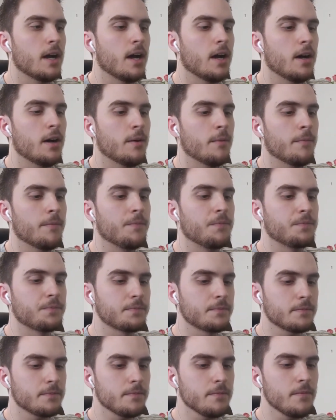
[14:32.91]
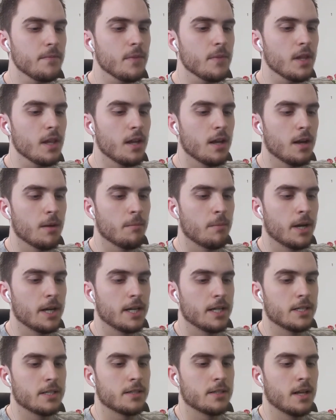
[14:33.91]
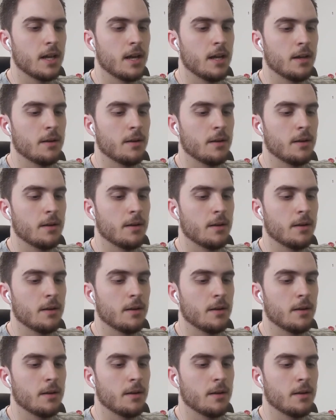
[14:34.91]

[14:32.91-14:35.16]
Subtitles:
But it's,